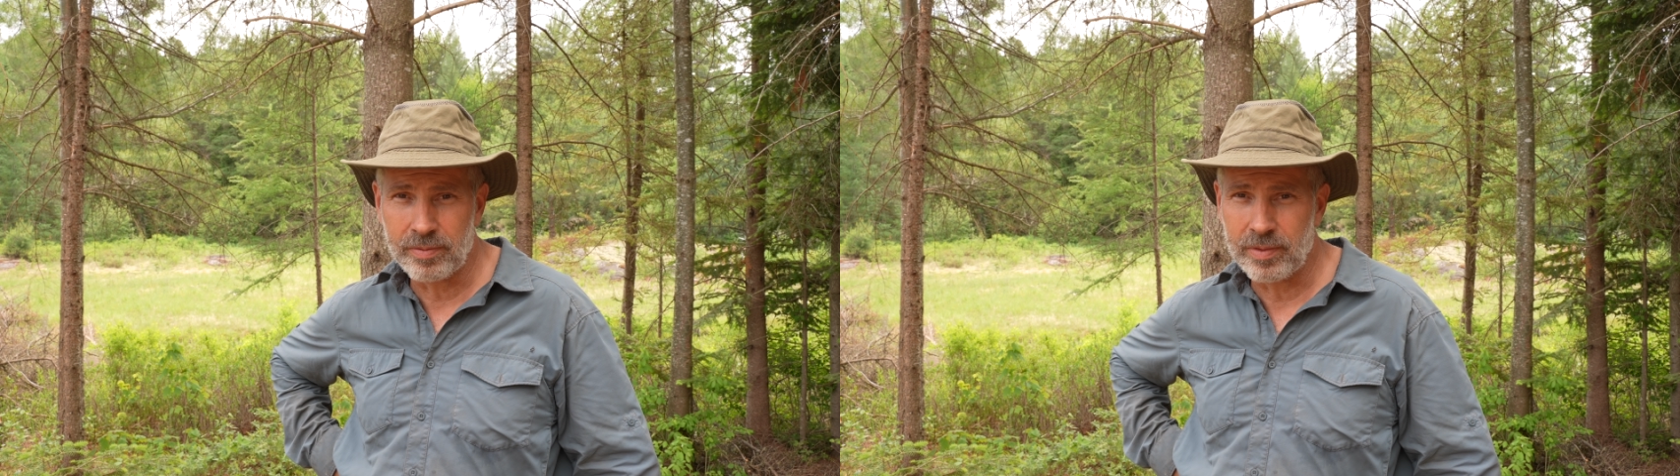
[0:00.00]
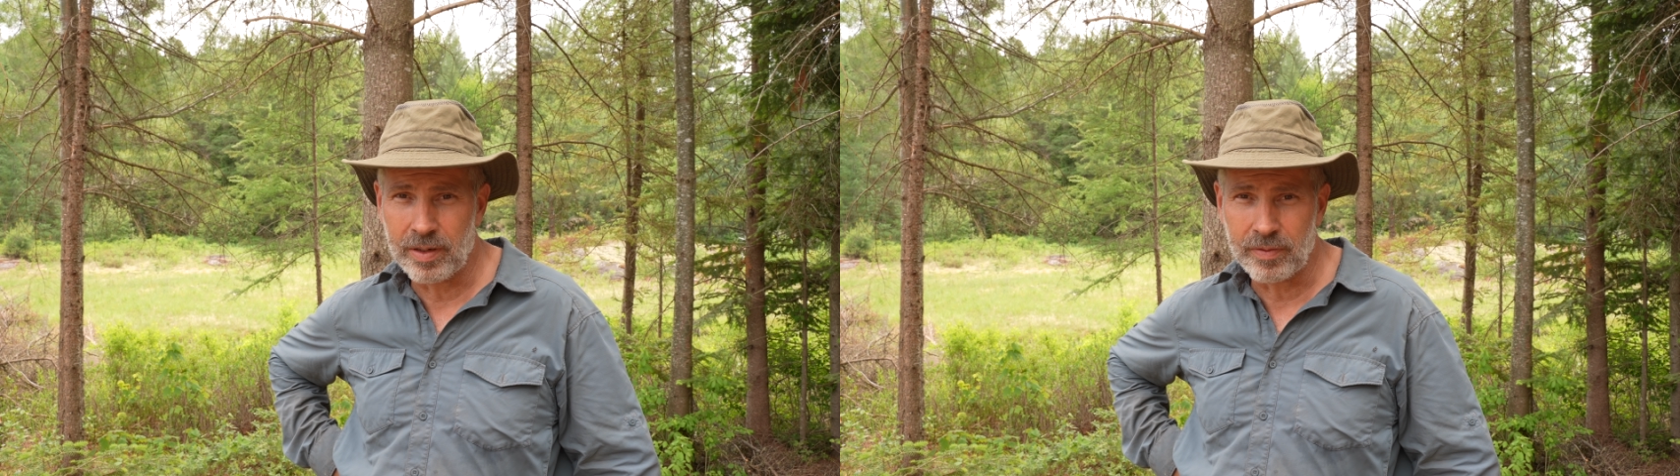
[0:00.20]

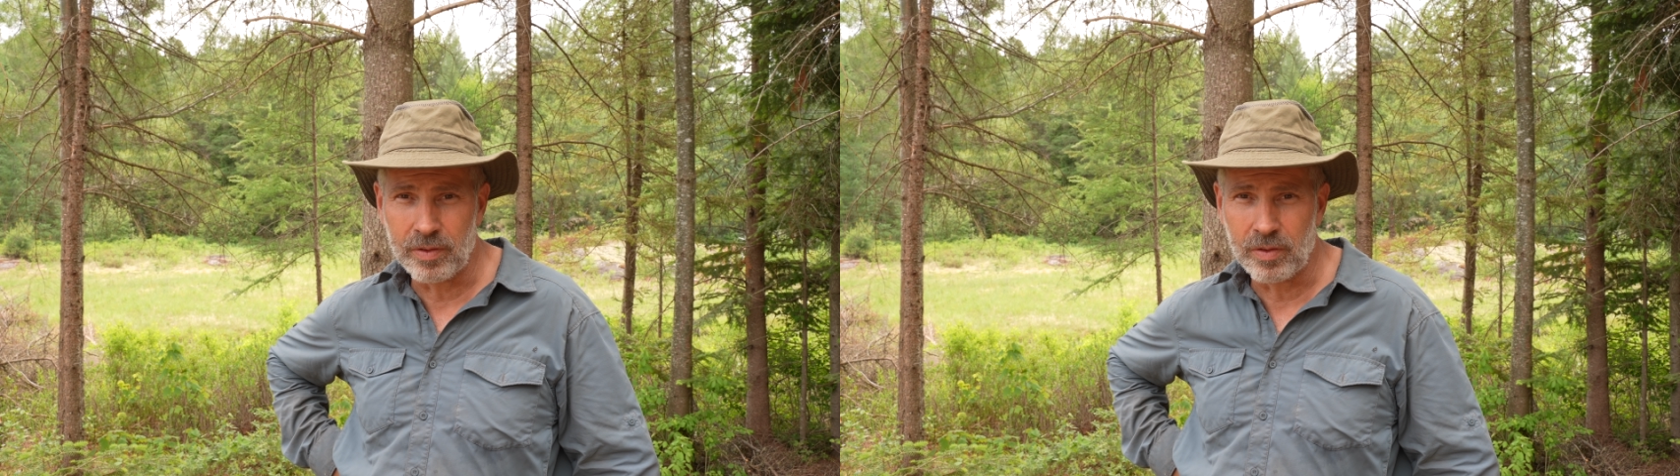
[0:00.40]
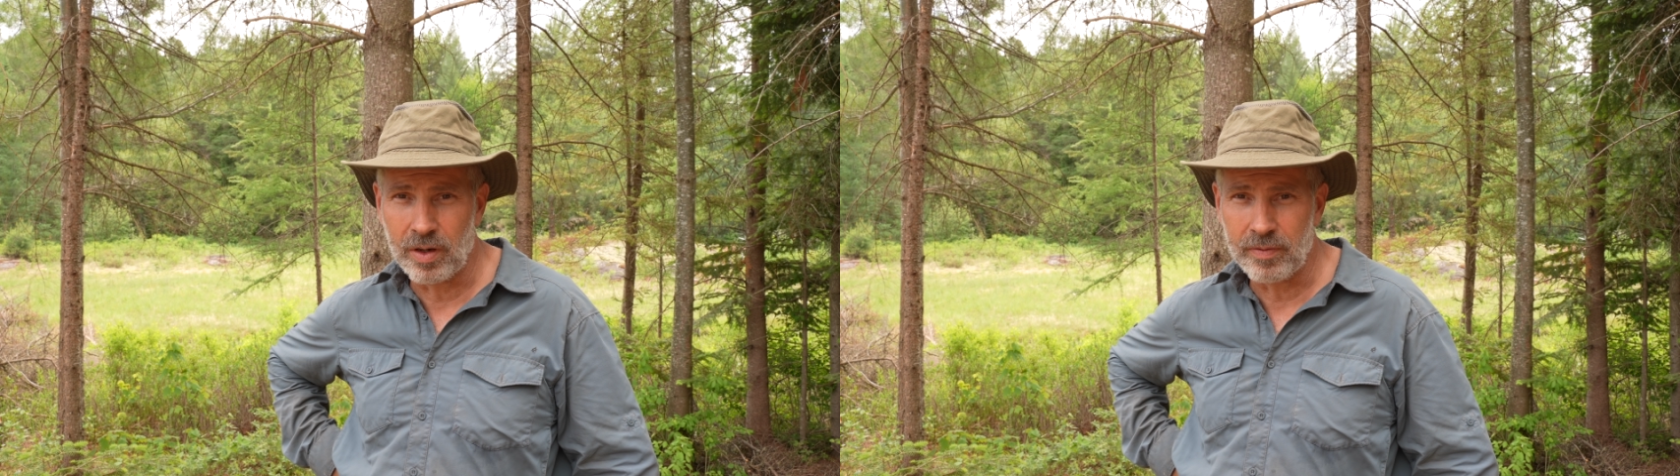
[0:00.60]
have to
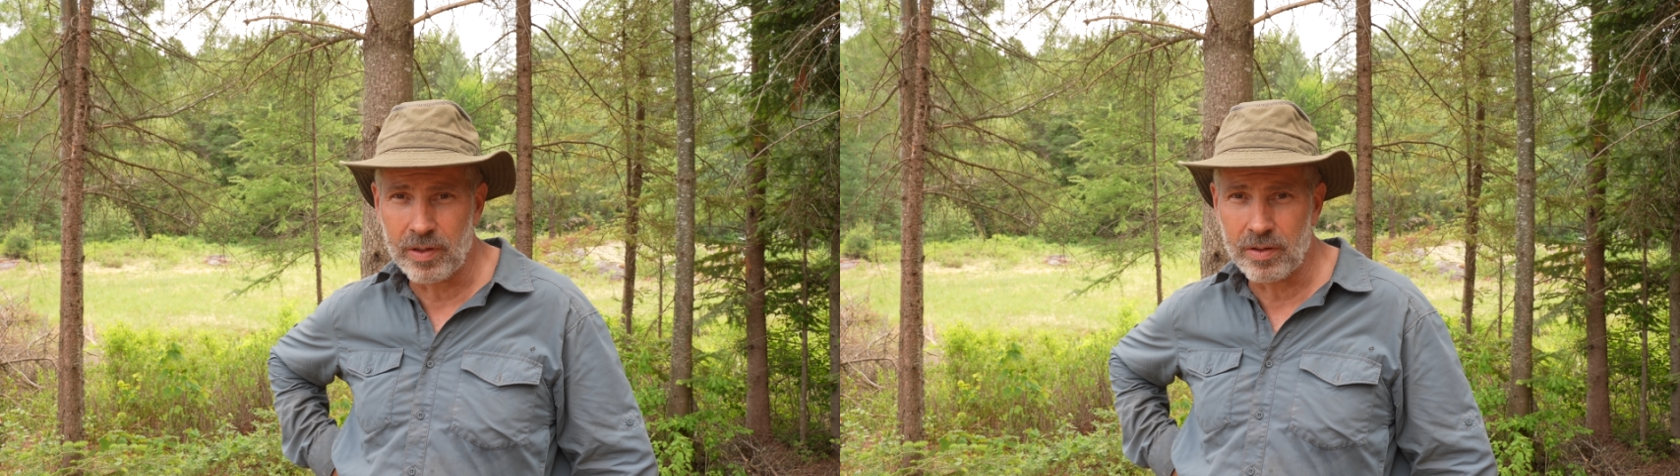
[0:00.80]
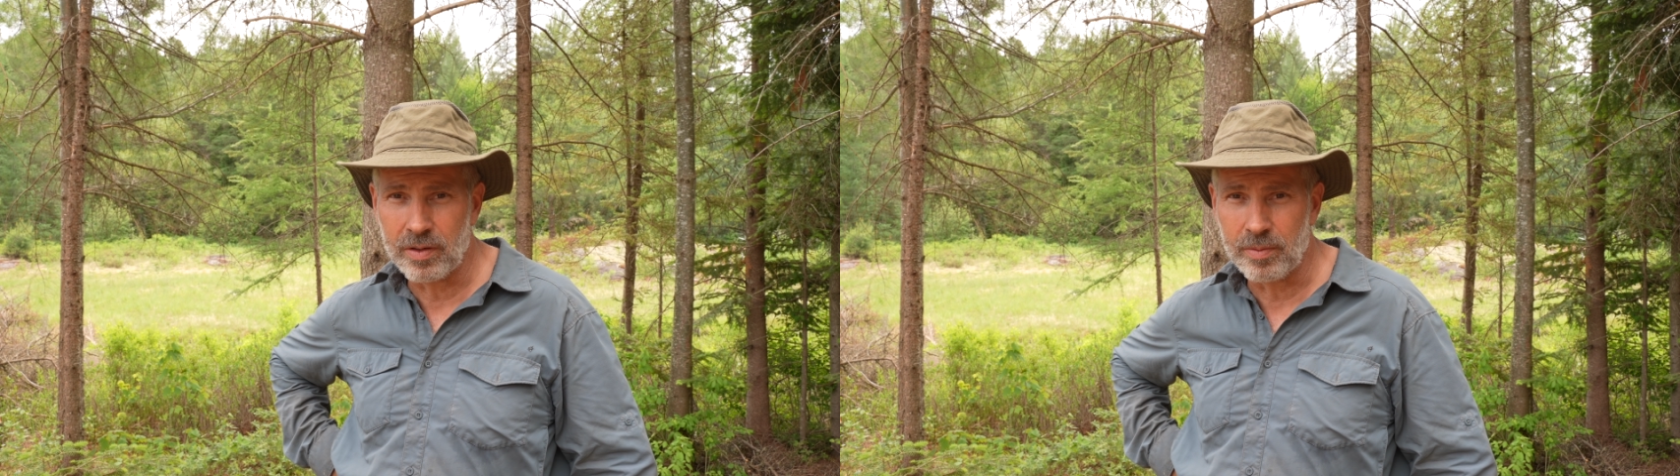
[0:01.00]
drive
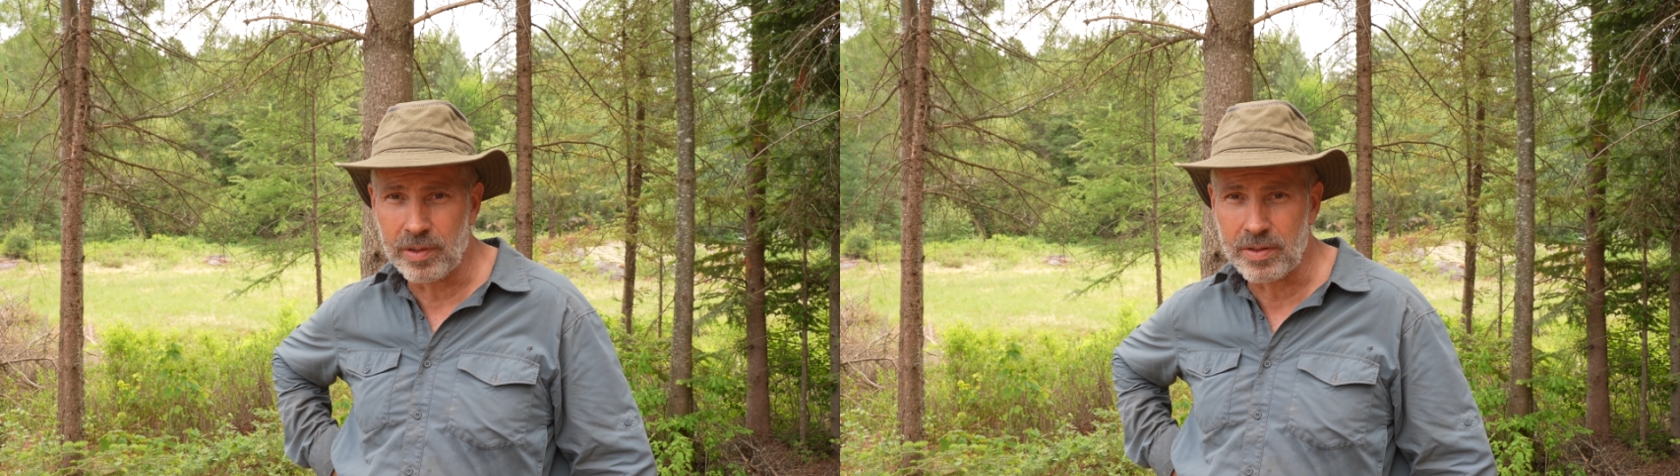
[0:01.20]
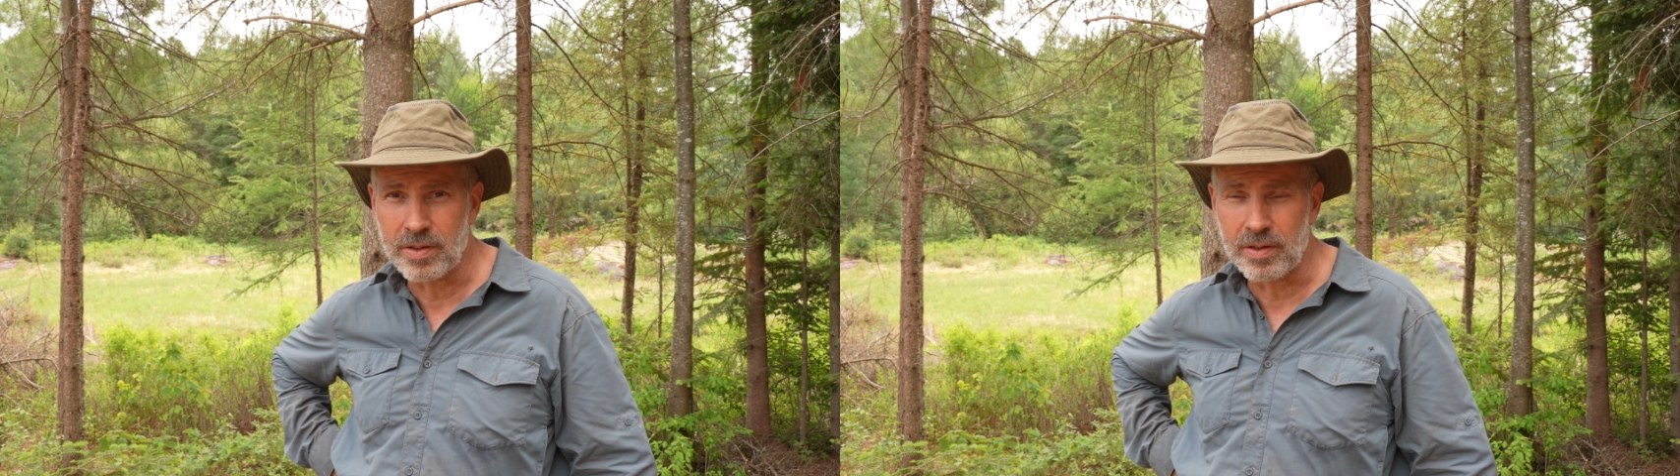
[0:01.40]
down to the
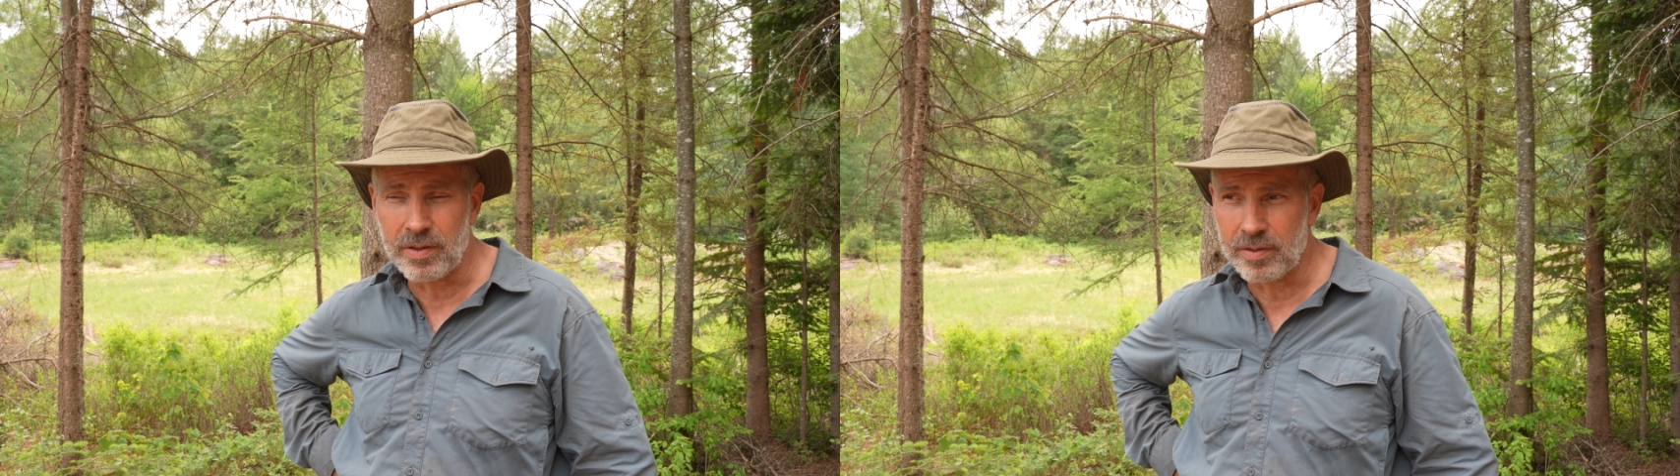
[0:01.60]
big city.